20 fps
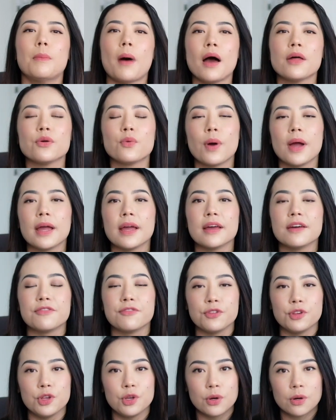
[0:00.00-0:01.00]
By the way, if
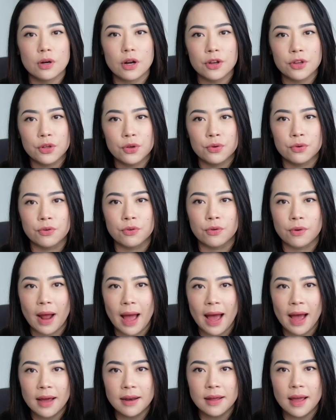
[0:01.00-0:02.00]
you're a new
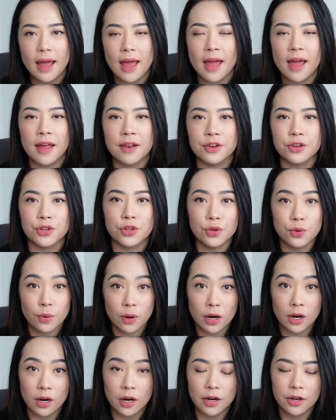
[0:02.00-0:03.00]
grad and you
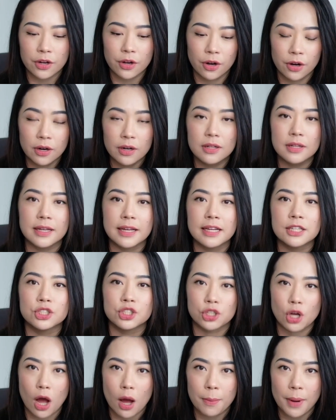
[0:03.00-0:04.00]
are currently job